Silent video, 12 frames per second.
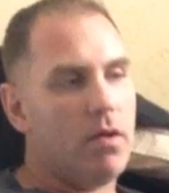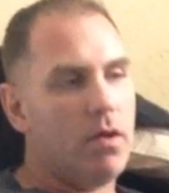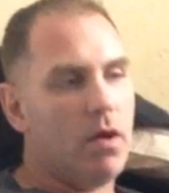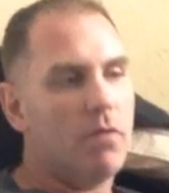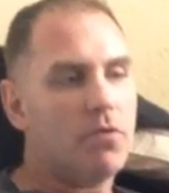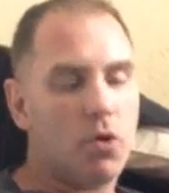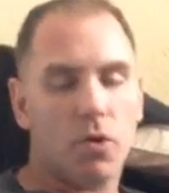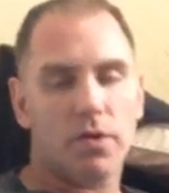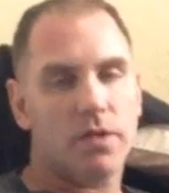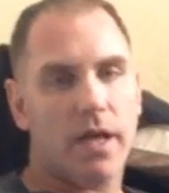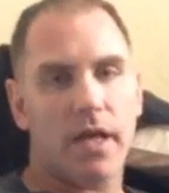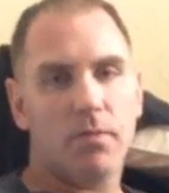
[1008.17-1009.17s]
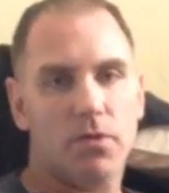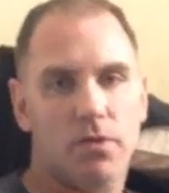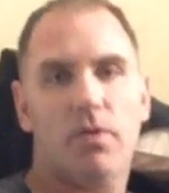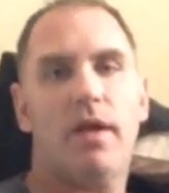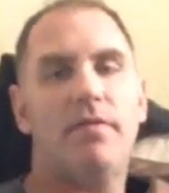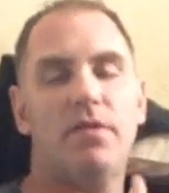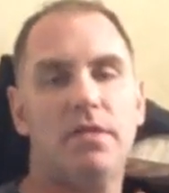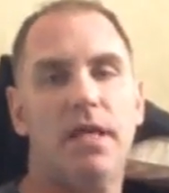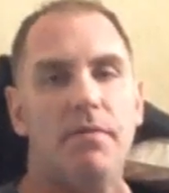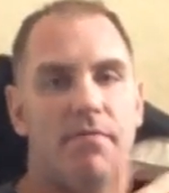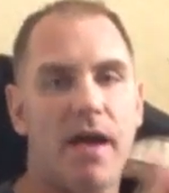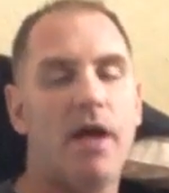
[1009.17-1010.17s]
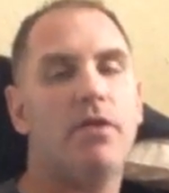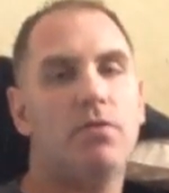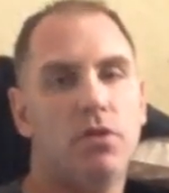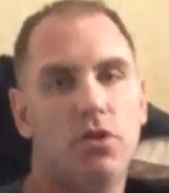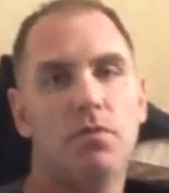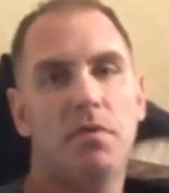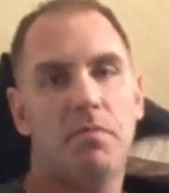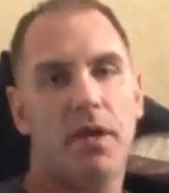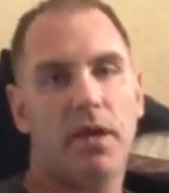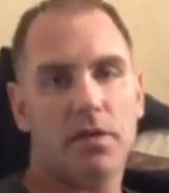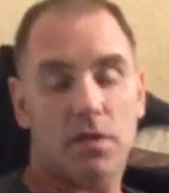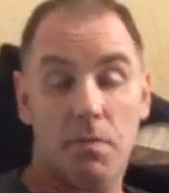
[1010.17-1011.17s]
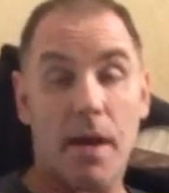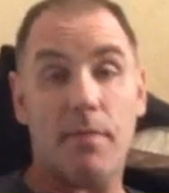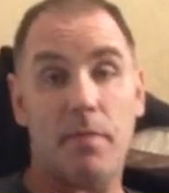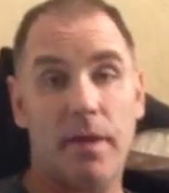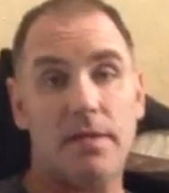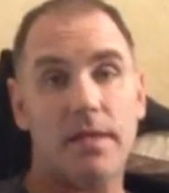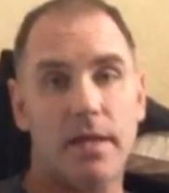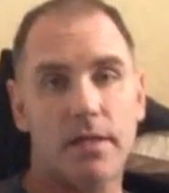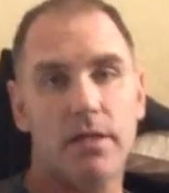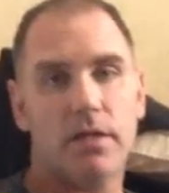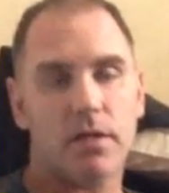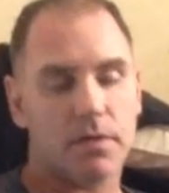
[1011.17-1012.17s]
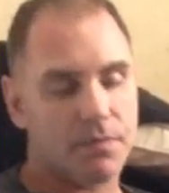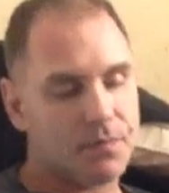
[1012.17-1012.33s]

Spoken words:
Of course, animals don't have the same value as human beings. The Bible makes that clear.